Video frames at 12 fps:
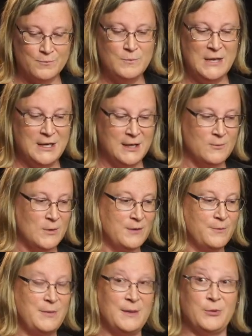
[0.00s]
meeting
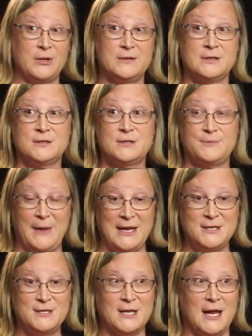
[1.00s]
with people in this
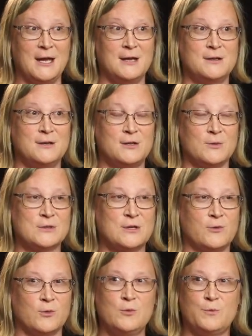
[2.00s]
space, and there was a
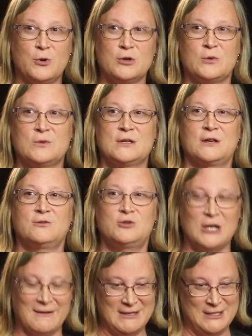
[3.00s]
group producing
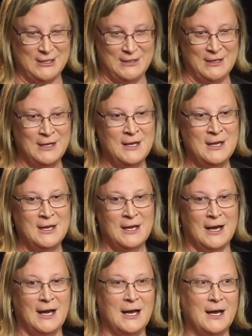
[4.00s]
gelatin
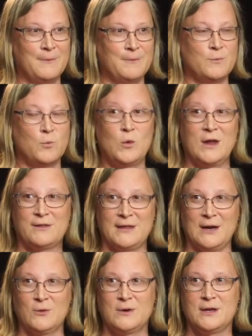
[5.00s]

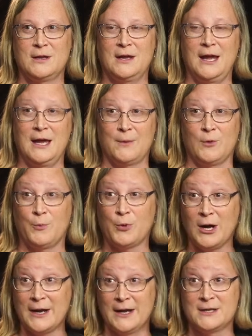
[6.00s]
without animal
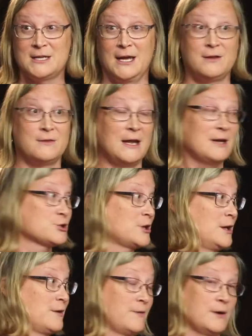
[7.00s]
product. And they
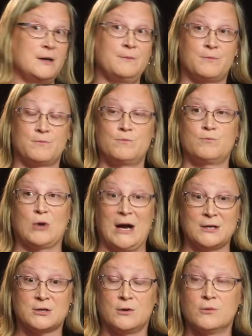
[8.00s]
actually had a very
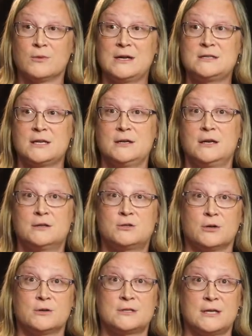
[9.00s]
practical reason. It
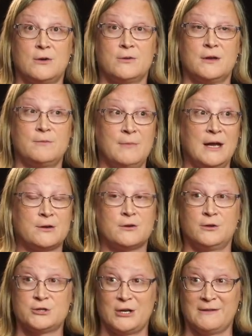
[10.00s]
turns out that
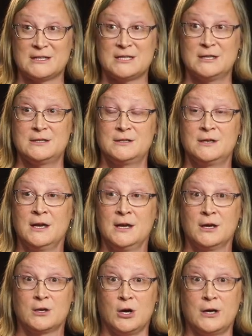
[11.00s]
medical gelatin
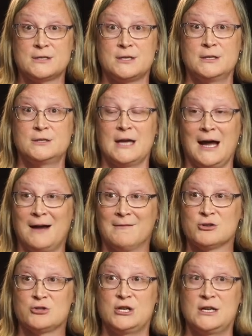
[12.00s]
causes
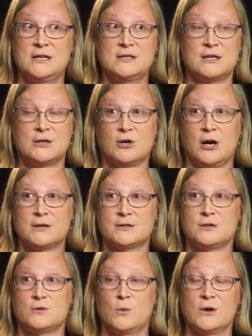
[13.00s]
allergies. It
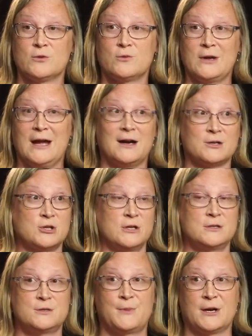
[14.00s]
causes weird
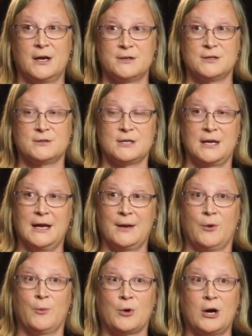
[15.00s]
reactions because it's an
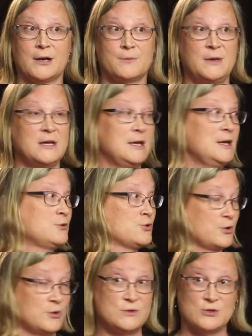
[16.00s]
animal product being
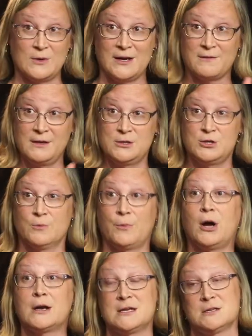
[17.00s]
introduced directly into your
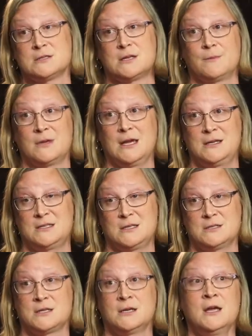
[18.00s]
body in some
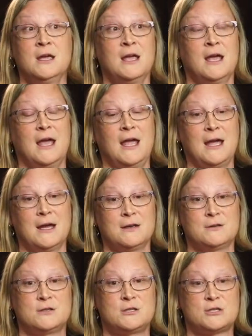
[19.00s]
cases.
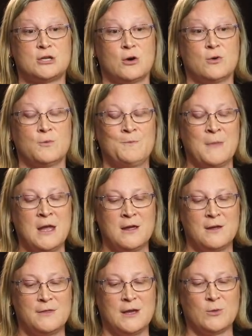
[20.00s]
And so
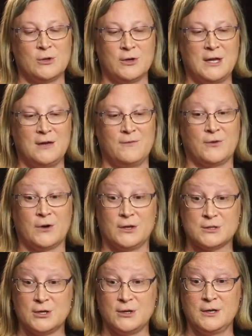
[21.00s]
they were looking for an
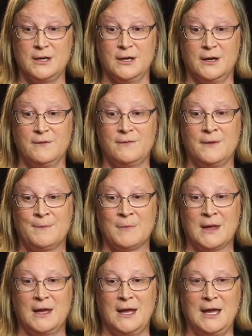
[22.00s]
alternative,
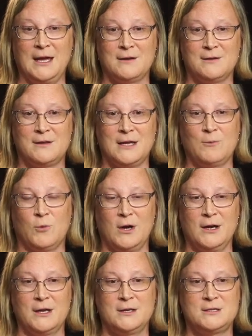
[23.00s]
and they
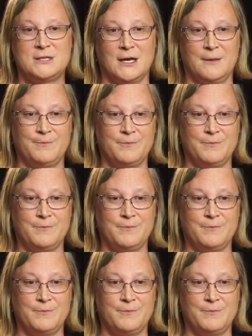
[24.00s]
wanted